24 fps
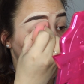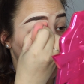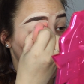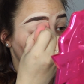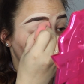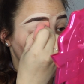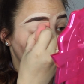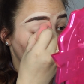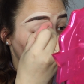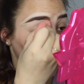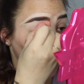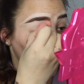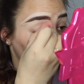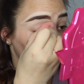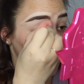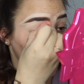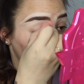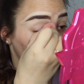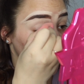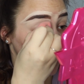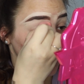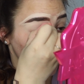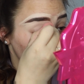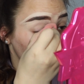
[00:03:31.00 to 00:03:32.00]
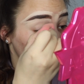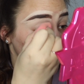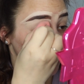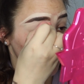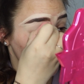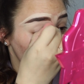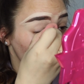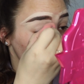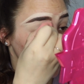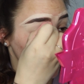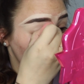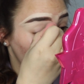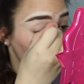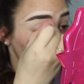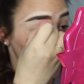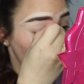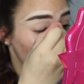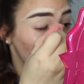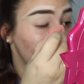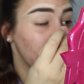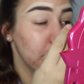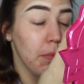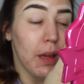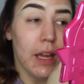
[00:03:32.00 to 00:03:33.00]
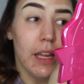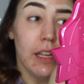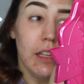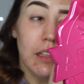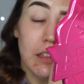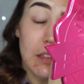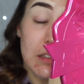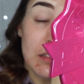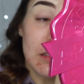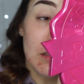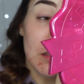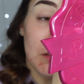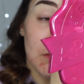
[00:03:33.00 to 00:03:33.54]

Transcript: and it creates a really nice base